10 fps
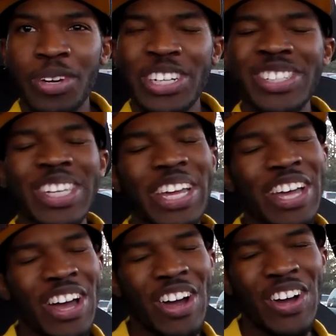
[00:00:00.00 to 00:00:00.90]
the way. She's
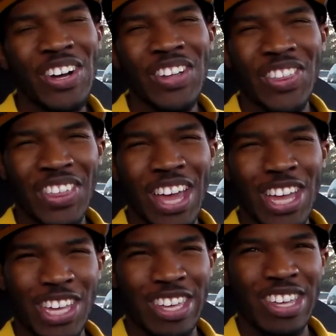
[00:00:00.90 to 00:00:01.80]
like, "Oh,
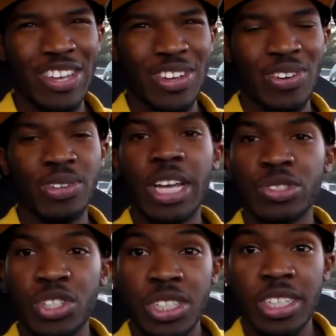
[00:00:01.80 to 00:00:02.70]
thank you."
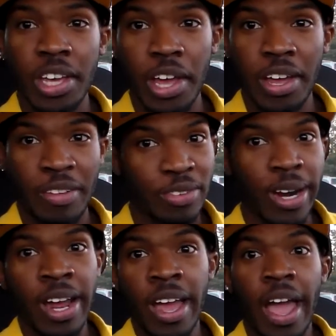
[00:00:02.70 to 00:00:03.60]
That's what she said
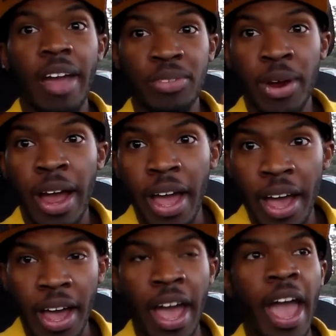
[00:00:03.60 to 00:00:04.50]
after
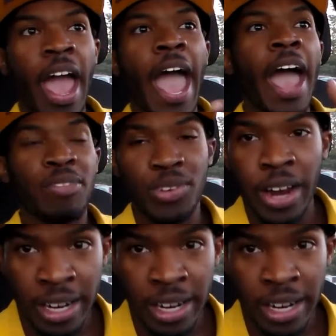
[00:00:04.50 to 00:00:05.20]
I